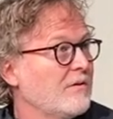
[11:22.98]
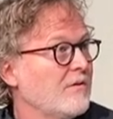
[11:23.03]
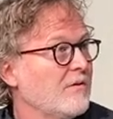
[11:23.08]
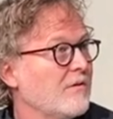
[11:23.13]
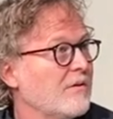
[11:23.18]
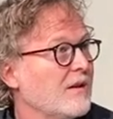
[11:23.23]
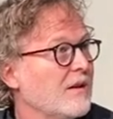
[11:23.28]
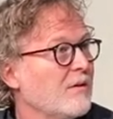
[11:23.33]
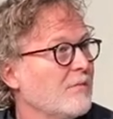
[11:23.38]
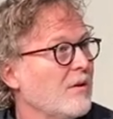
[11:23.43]
To
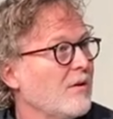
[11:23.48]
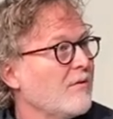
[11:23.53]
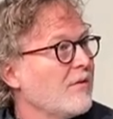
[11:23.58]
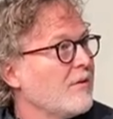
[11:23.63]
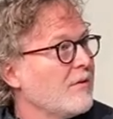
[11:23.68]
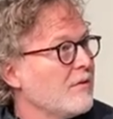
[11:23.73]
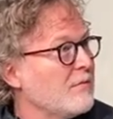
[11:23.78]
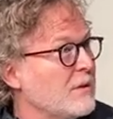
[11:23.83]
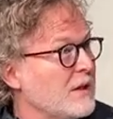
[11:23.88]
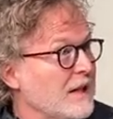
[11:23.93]
think about from
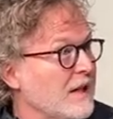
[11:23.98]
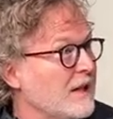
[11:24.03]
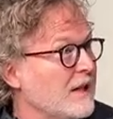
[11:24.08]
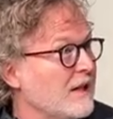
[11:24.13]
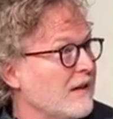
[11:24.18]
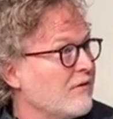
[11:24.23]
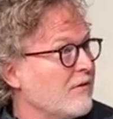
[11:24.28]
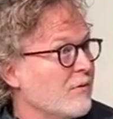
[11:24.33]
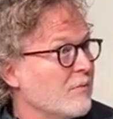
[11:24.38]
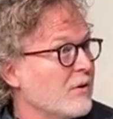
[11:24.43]
the beginning
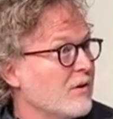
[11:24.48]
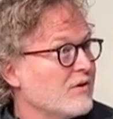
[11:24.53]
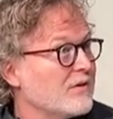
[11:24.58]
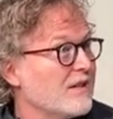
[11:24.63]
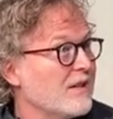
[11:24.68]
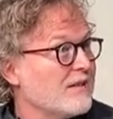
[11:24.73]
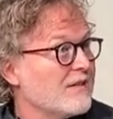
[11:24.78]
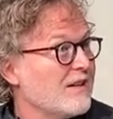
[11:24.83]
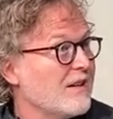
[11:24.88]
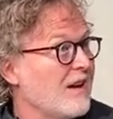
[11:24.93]
of the
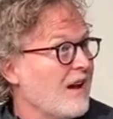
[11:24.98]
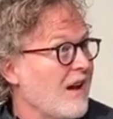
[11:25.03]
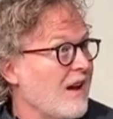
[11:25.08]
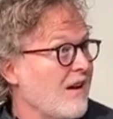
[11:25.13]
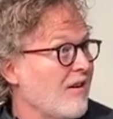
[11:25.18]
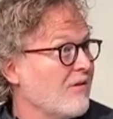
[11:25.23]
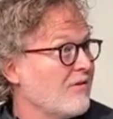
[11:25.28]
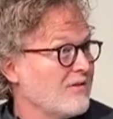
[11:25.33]
process to now.